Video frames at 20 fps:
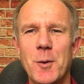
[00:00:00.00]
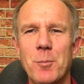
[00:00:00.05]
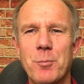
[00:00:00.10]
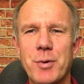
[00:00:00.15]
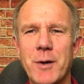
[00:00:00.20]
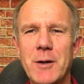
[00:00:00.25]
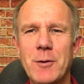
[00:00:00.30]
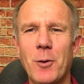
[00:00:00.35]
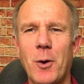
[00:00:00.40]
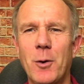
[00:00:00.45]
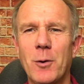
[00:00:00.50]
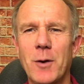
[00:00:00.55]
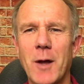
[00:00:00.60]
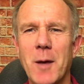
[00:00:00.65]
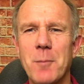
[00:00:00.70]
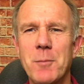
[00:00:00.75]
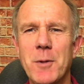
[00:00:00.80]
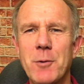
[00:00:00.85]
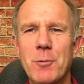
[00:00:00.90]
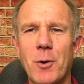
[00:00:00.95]
Pre-roll
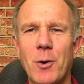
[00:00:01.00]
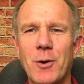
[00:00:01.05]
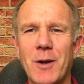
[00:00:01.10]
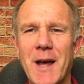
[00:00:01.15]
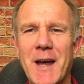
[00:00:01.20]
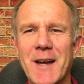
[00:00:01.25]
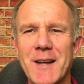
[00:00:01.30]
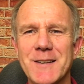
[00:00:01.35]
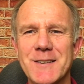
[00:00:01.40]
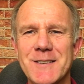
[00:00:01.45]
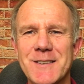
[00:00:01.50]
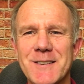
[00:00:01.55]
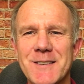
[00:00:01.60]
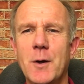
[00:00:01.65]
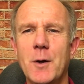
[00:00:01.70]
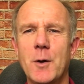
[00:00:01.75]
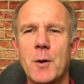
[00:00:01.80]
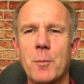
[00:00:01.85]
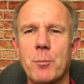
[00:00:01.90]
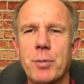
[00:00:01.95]
and mid-roll ads.
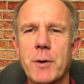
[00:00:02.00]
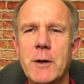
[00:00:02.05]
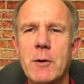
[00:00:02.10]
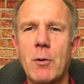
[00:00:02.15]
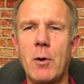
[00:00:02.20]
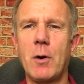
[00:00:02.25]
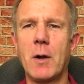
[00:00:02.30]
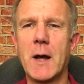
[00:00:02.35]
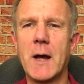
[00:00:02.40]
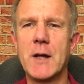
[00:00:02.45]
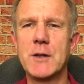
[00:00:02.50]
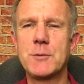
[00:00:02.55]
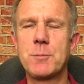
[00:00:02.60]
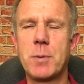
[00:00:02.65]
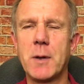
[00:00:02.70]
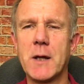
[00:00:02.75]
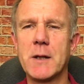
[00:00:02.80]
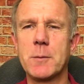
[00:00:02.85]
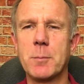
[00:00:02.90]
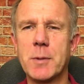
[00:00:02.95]
Pre-roll ads
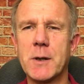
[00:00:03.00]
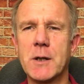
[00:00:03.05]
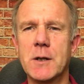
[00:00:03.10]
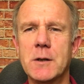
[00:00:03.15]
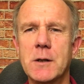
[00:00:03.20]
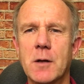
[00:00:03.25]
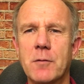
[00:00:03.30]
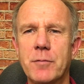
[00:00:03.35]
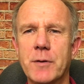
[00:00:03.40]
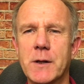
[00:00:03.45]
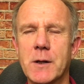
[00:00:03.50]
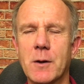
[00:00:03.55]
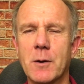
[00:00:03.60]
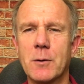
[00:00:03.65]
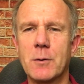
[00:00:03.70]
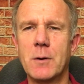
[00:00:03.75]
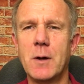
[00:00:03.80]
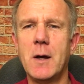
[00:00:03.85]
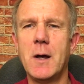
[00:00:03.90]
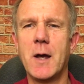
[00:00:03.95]
play at the beginning of your
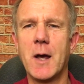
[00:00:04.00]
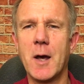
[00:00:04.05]
video